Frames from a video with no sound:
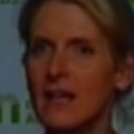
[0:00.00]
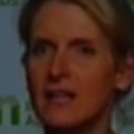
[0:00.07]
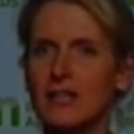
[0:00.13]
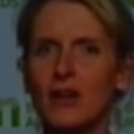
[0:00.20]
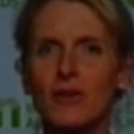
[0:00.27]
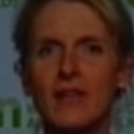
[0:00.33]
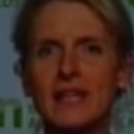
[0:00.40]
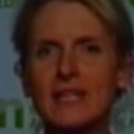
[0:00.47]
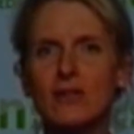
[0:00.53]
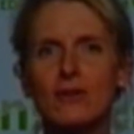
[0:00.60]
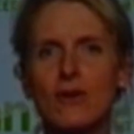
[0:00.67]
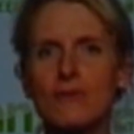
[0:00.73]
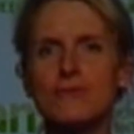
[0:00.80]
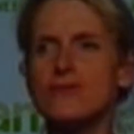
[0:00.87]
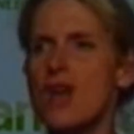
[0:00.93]
You know, like, you
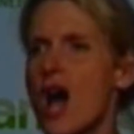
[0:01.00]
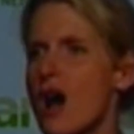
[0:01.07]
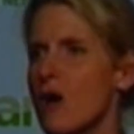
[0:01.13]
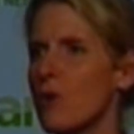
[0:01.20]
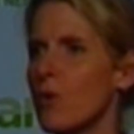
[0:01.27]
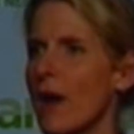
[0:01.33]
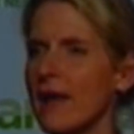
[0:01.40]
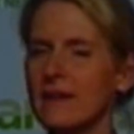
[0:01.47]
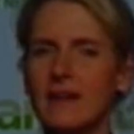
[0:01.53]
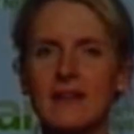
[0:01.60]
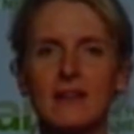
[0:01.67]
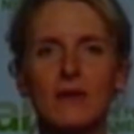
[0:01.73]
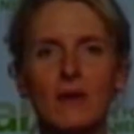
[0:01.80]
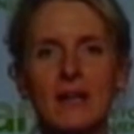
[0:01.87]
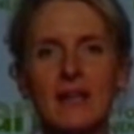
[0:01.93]
don't know. And, you know,